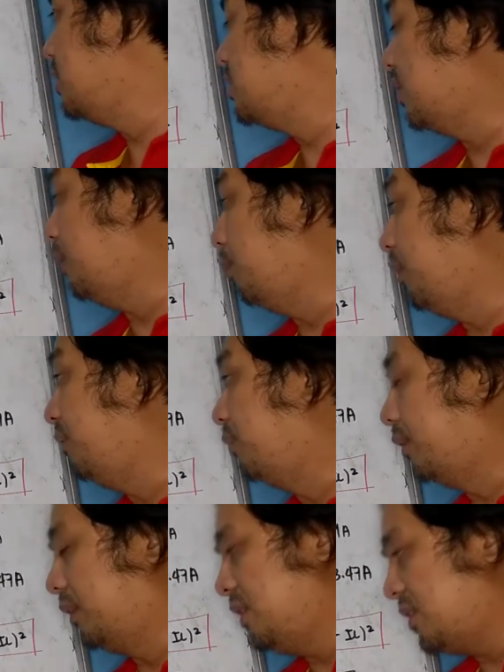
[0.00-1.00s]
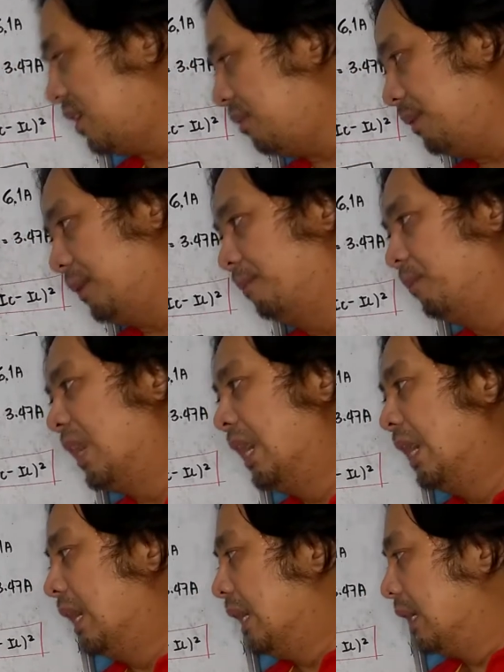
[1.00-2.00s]
is 3.47.
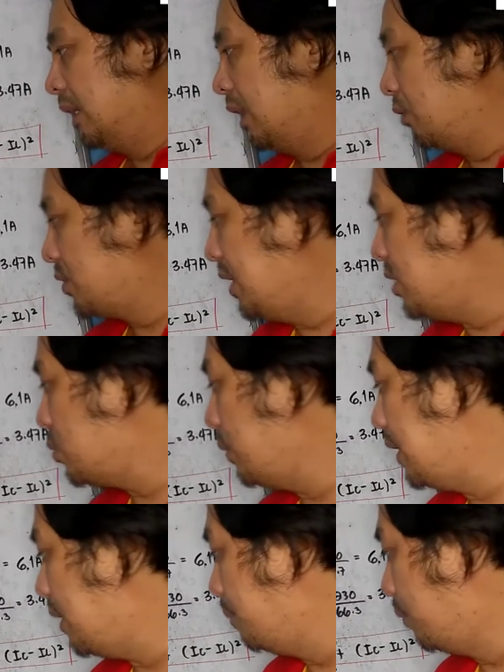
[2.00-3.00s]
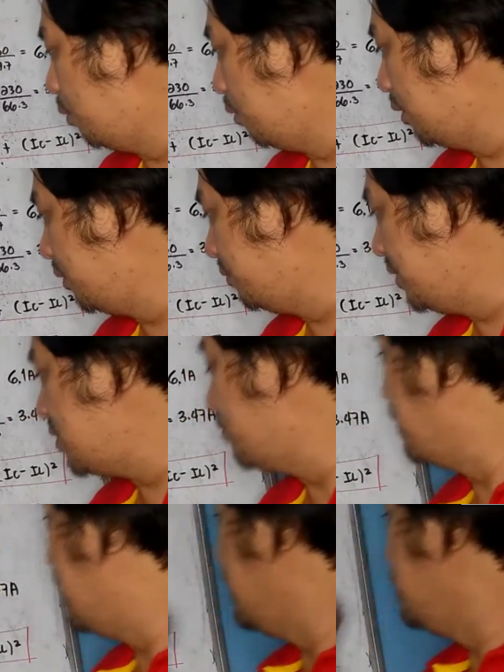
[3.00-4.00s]
Now, since we have all of these
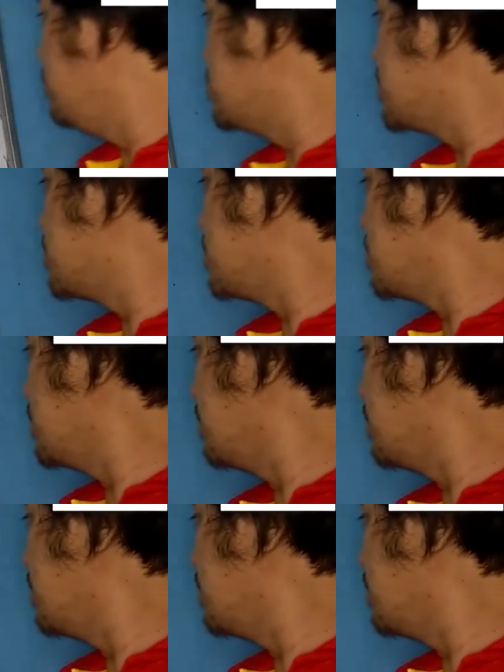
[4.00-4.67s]
values,